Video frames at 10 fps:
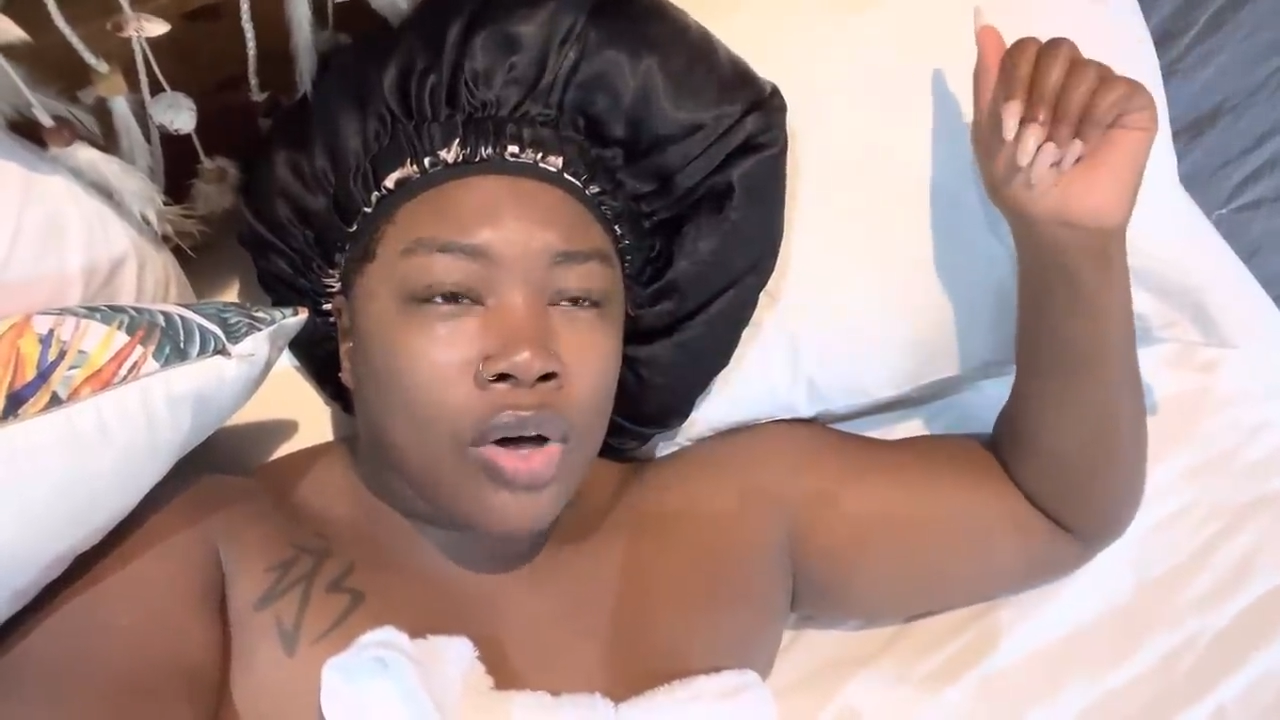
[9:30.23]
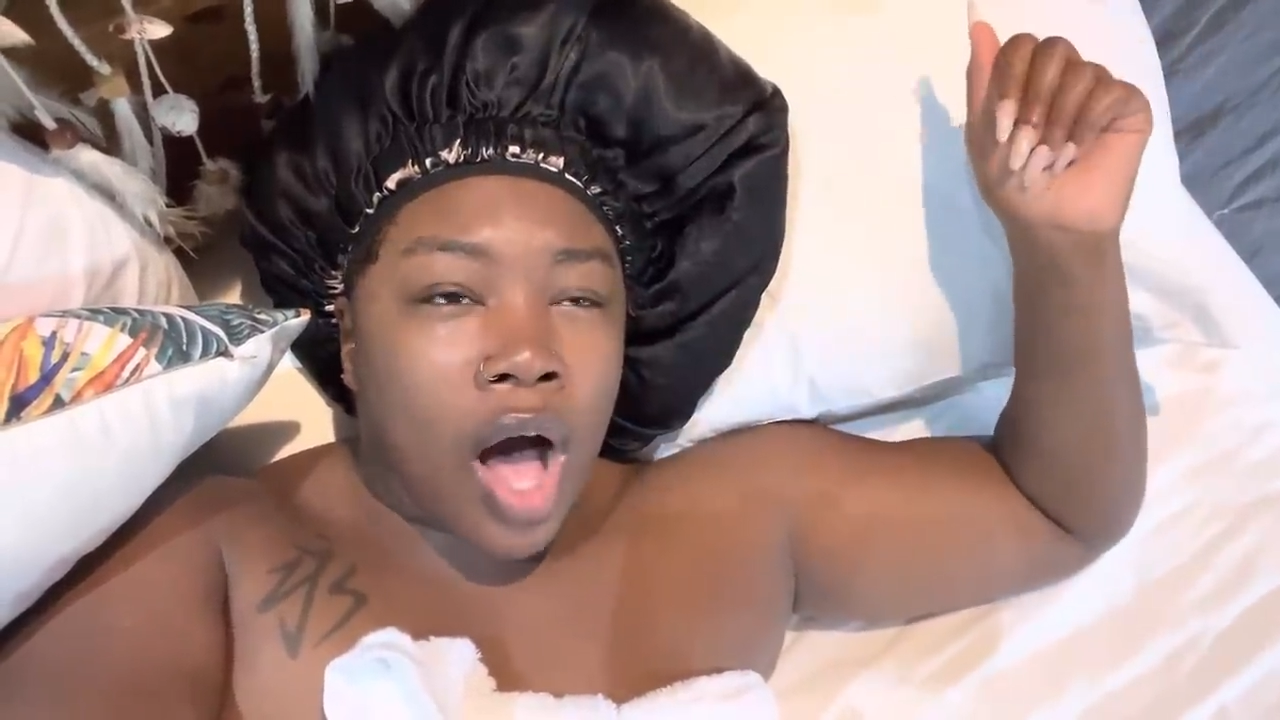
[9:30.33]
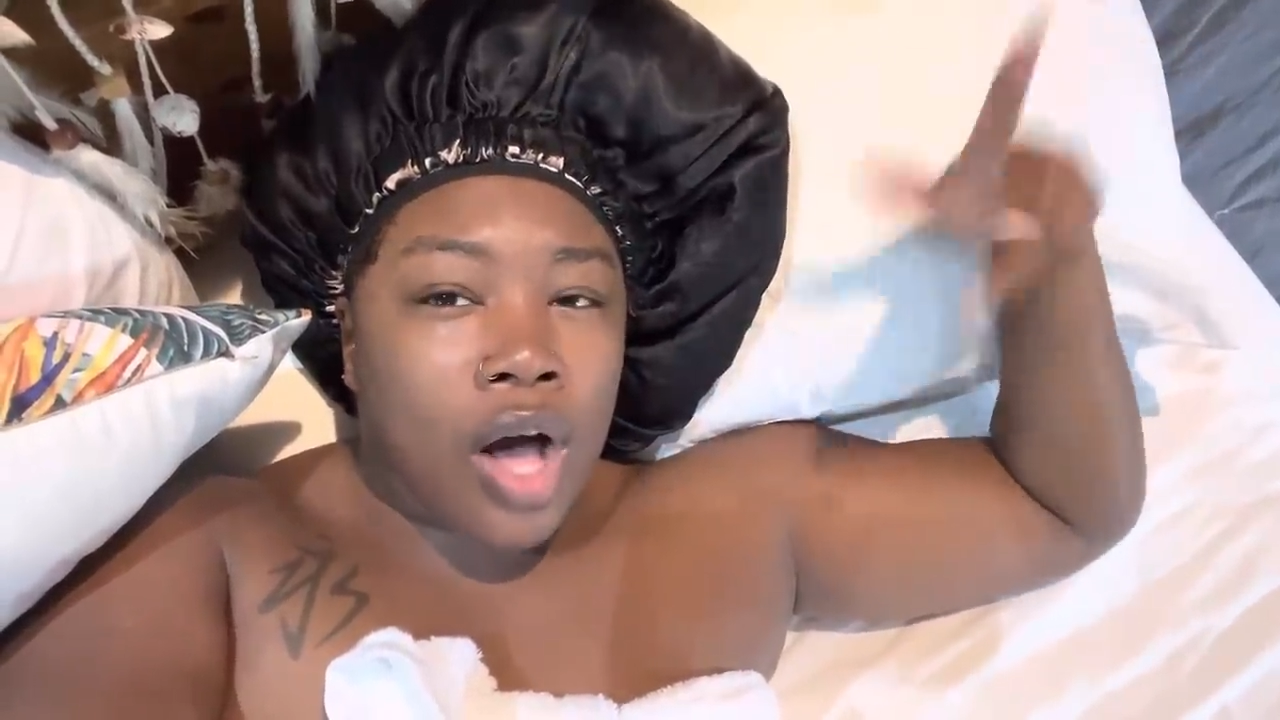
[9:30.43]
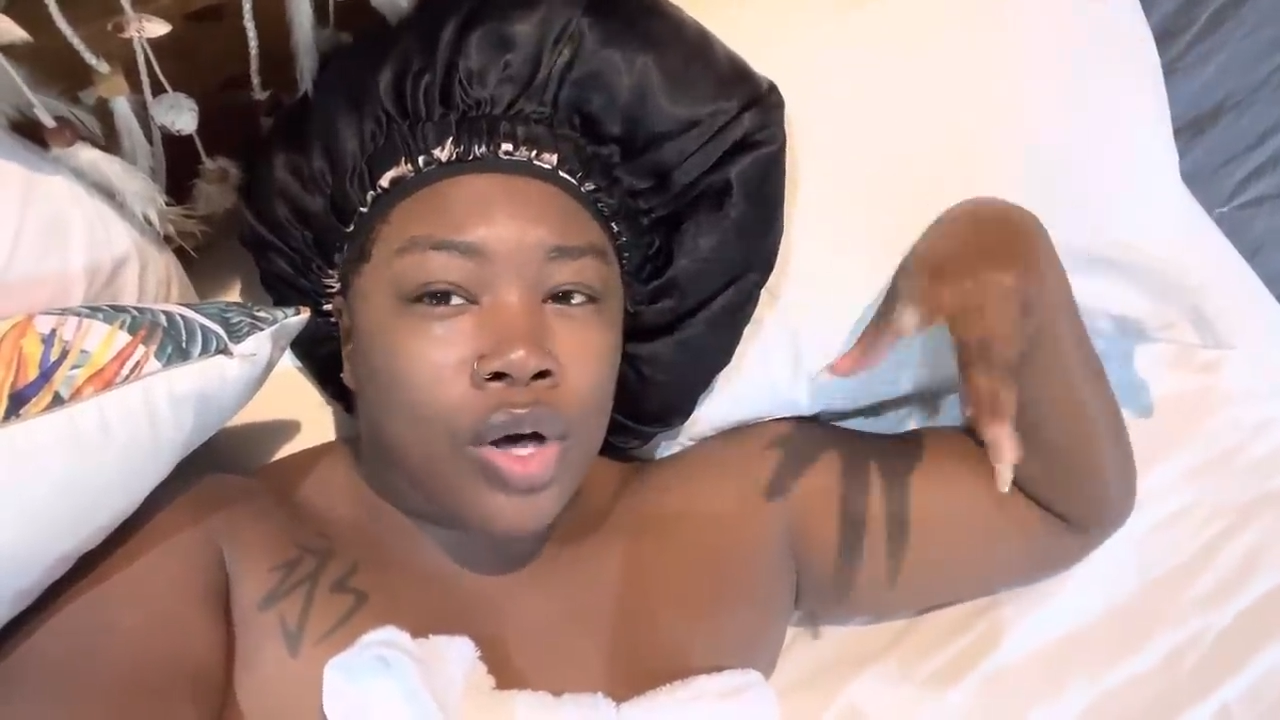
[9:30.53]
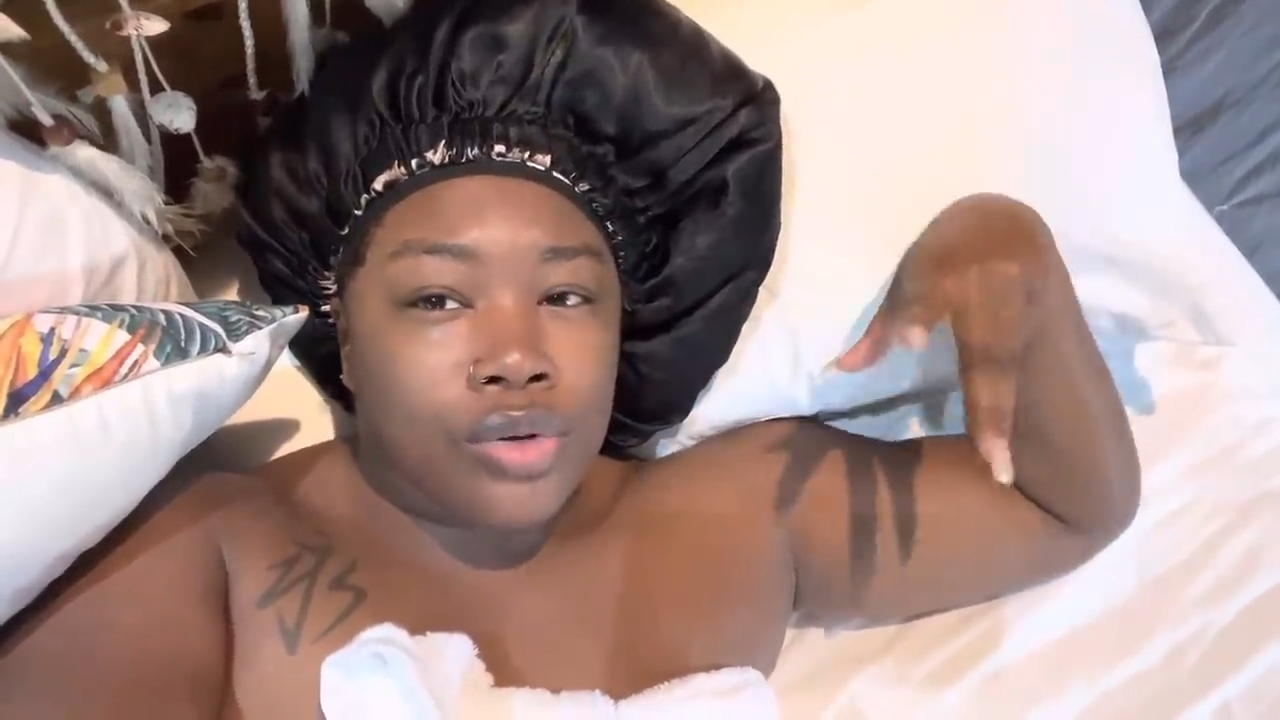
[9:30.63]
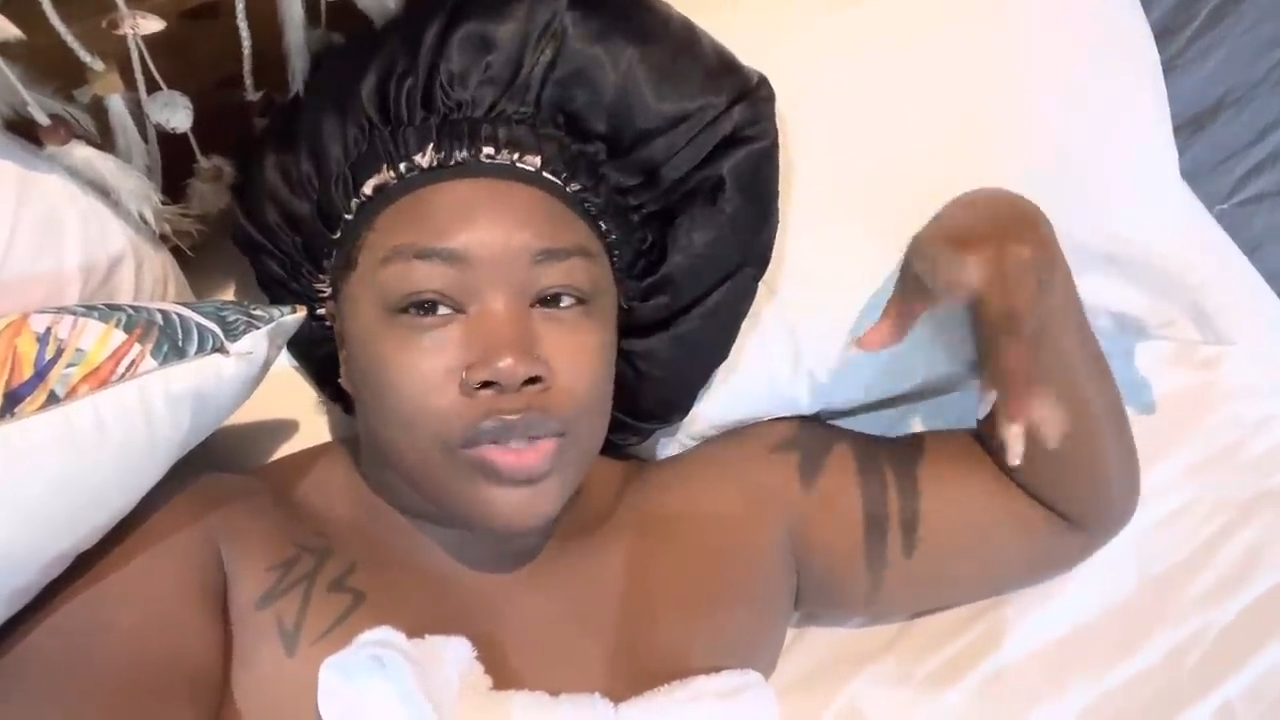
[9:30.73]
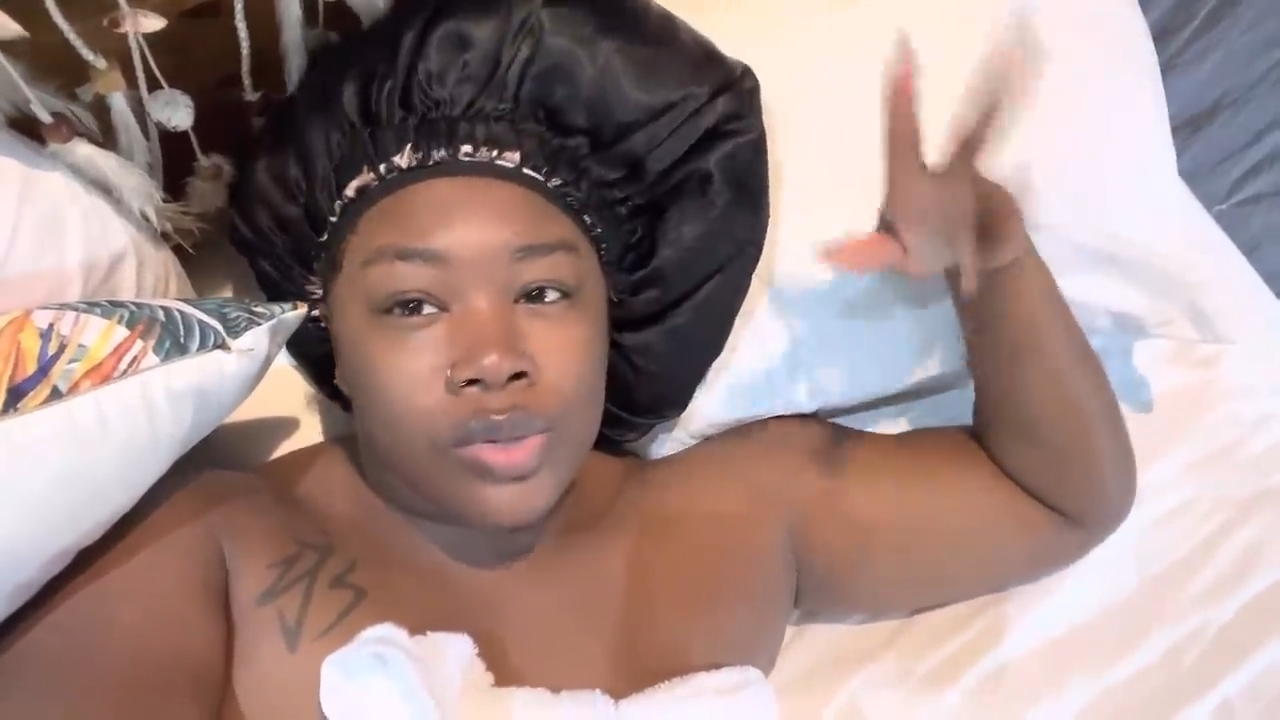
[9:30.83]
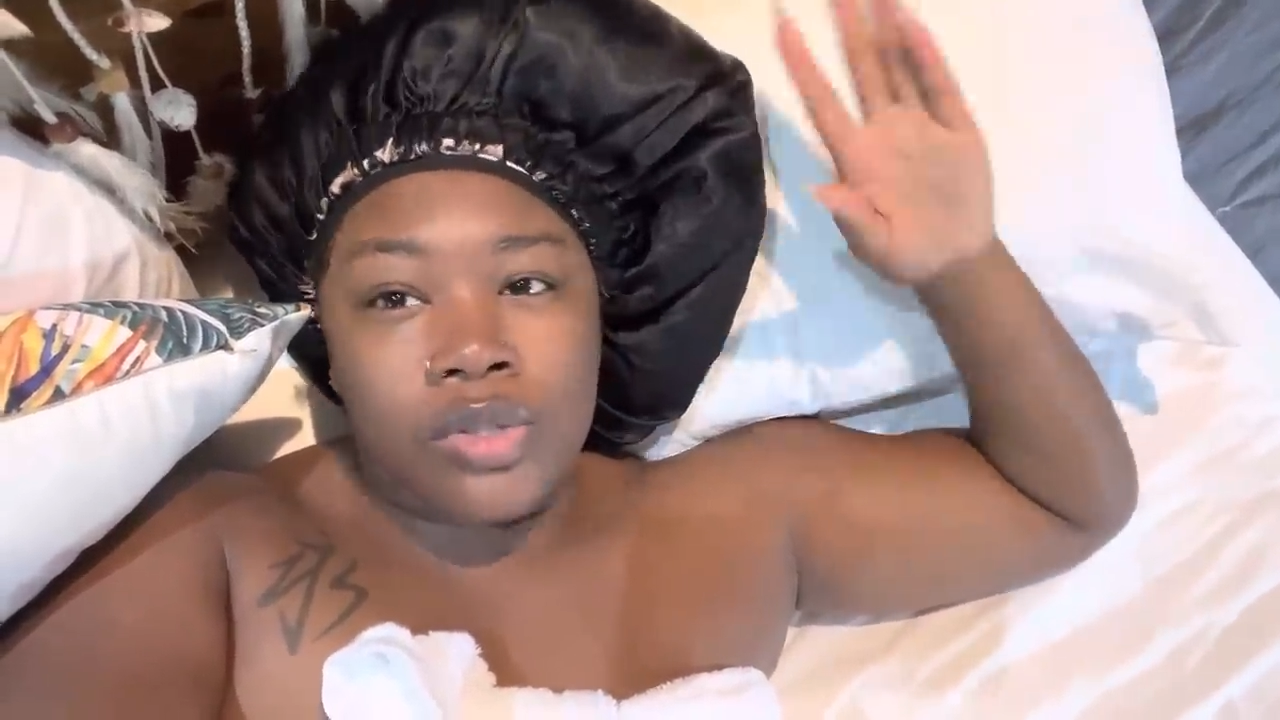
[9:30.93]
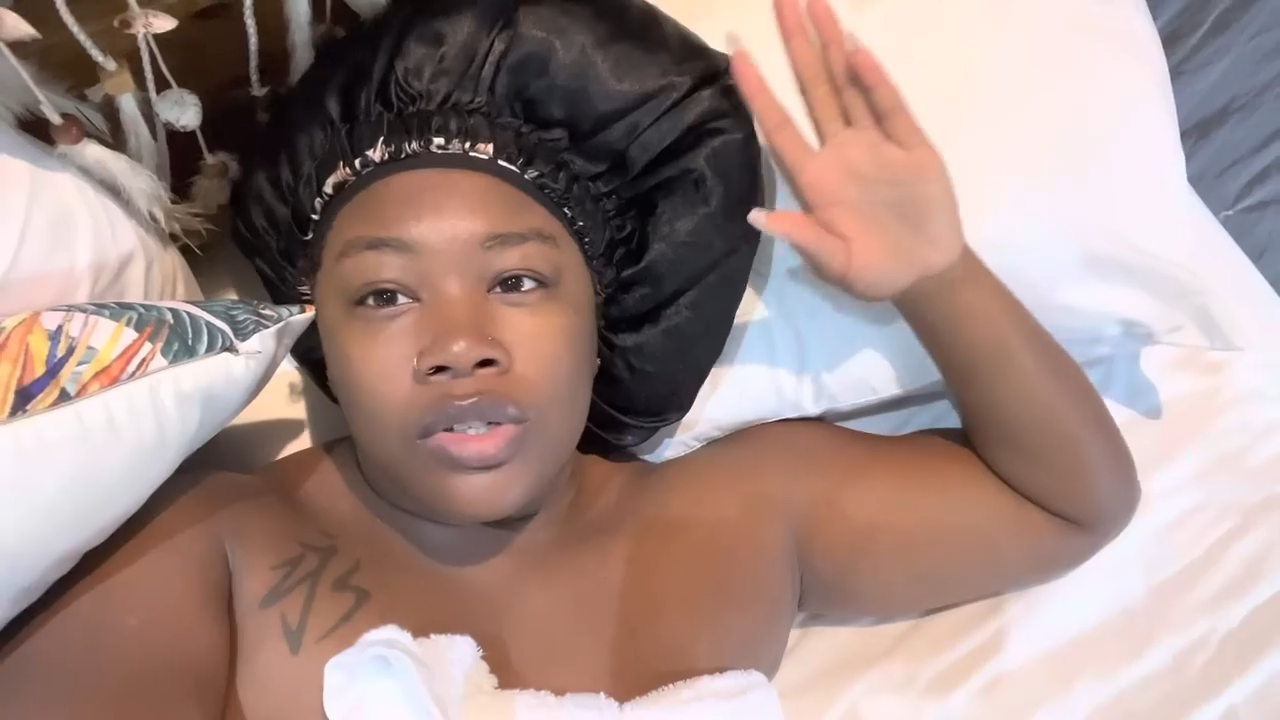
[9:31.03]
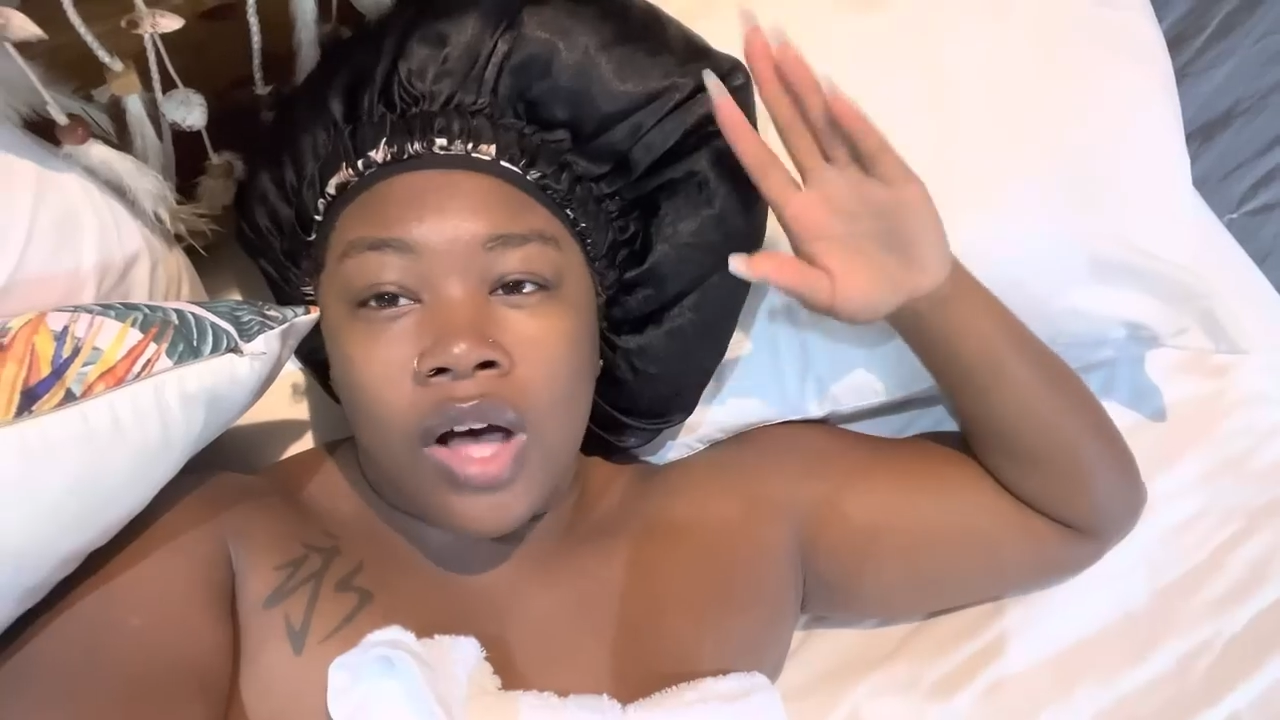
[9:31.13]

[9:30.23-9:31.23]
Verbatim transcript: Taco's,